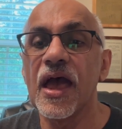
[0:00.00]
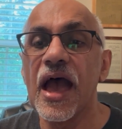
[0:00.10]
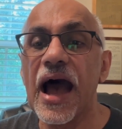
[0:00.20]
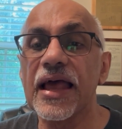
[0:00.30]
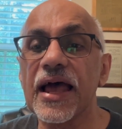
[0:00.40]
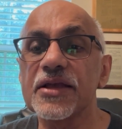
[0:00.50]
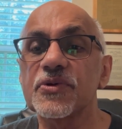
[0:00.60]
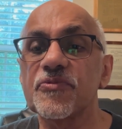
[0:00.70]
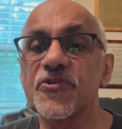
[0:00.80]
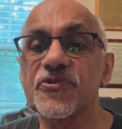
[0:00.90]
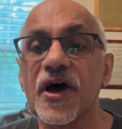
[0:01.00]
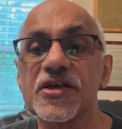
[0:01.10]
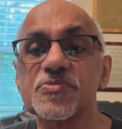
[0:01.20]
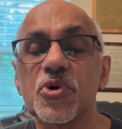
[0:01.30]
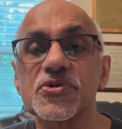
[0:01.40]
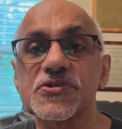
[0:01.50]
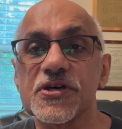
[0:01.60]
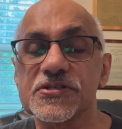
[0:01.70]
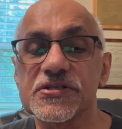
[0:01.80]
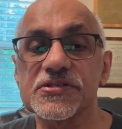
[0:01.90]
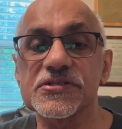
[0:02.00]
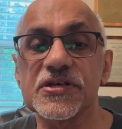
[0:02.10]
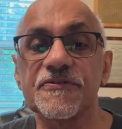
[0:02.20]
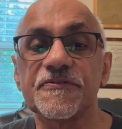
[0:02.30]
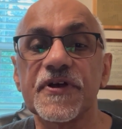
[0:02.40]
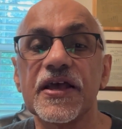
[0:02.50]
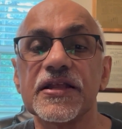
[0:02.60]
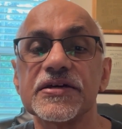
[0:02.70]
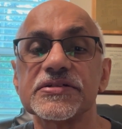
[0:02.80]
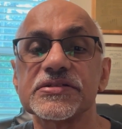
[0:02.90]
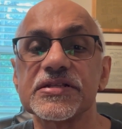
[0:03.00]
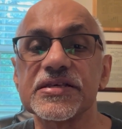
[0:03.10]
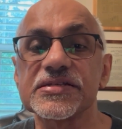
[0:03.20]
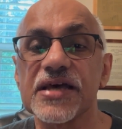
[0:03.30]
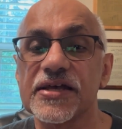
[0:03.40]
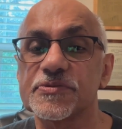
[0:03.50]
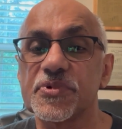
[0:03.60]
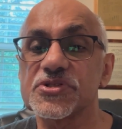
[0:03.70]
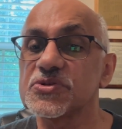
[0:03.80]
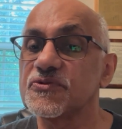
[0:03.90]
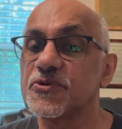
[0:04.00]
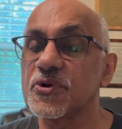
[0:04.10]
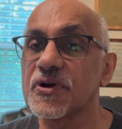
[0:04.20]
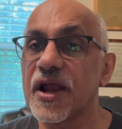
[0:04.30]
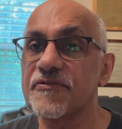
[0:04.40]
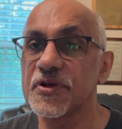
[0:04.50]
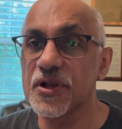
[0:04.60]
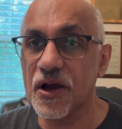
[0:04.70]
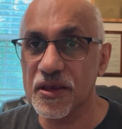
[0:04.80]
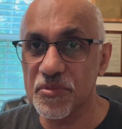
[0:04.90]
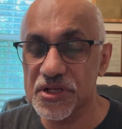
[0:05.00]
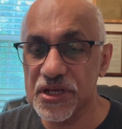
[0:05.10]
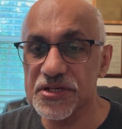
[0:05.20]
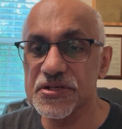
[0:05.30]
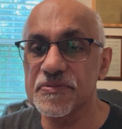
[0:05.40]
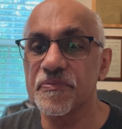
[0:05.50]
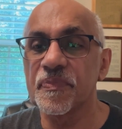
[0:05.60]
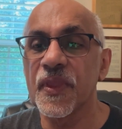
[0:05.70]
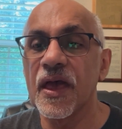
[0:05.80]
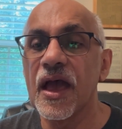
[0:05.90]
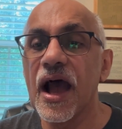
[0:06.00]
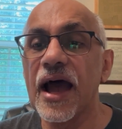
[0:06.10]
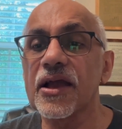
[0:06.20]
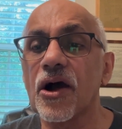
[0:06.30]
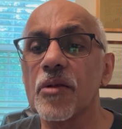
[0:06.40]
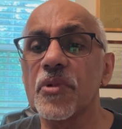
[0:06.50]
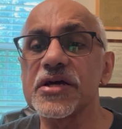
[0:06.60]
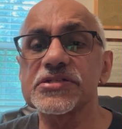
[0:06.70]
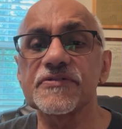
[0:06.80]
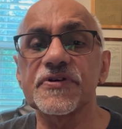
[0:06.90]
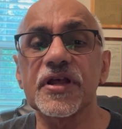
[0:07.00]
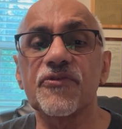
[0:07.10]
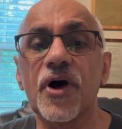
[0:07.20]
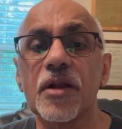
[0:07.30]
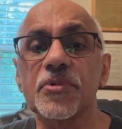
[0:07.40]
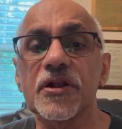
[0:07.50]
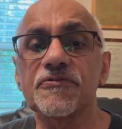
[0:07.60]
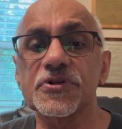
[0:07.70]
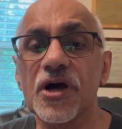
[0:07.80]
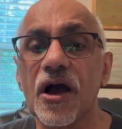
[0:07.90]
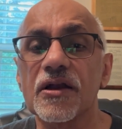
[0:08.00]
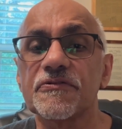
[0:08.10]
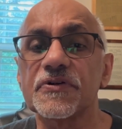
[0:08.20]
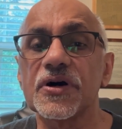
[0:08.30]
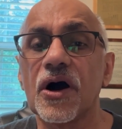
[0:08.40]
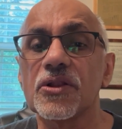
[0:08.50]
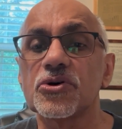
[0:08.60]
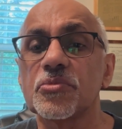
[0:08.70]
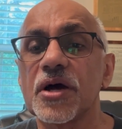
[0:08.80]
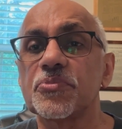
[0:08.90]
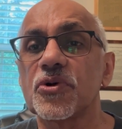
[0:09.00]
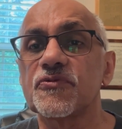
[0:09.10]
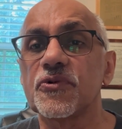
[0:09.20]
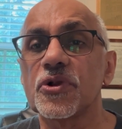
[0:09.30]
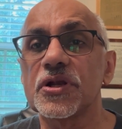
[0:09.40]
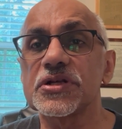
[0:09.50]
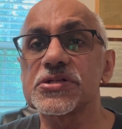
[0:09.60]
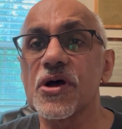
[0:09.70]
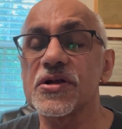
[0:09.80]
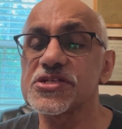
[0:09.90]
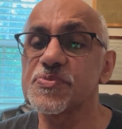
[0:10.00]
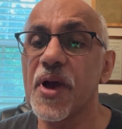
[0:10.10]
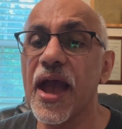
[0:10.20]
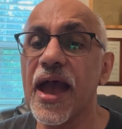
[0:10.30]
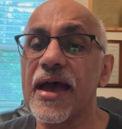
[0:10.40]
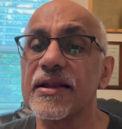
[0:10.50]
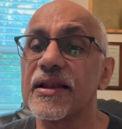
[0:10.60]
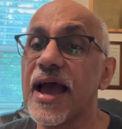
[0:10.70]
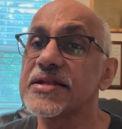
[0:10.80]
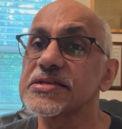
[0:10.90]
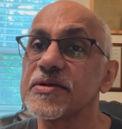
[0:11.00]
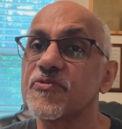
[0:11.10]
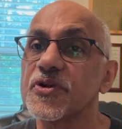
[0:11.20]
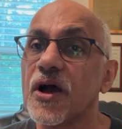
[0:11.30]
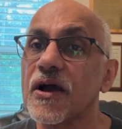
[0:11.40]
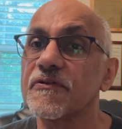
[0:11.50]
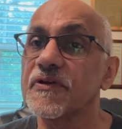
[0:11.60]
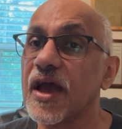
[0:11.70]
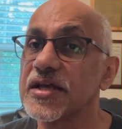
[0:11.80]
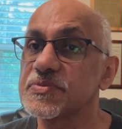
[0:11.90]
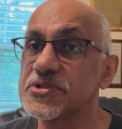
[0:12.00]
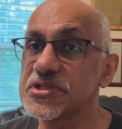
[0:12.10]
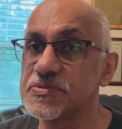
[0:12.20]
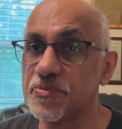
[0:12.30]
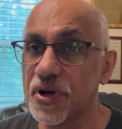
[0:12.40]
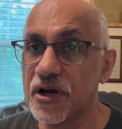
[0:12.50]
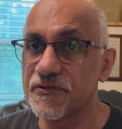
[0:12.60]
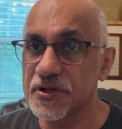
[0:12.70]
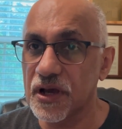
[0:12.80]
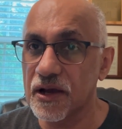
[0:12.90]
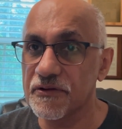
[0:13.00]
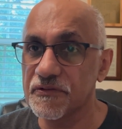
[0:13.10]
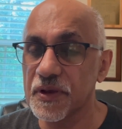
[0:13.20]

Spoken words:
I like to emphasize both successes and failures in these aspects of the photographic documentation. I call myself an environmental photographer, although my portfolio does not span landscape photography as much as bird photography.